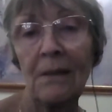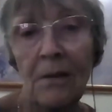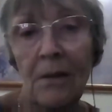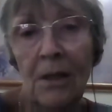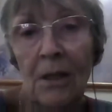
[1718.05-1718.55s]

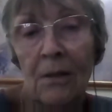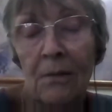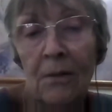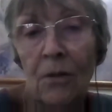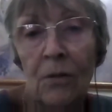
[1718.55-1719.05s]
you know,
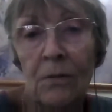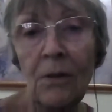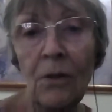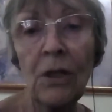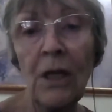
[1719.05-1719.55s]
could
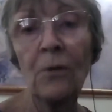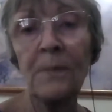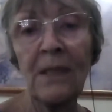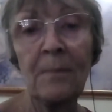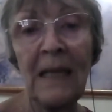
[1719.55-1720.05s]
help so
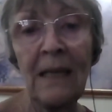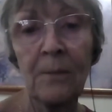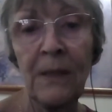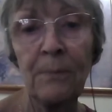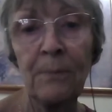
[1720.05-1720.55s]
many other
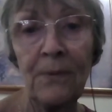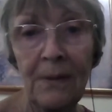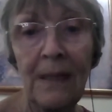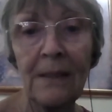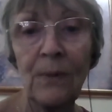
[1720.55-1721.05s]
people as well.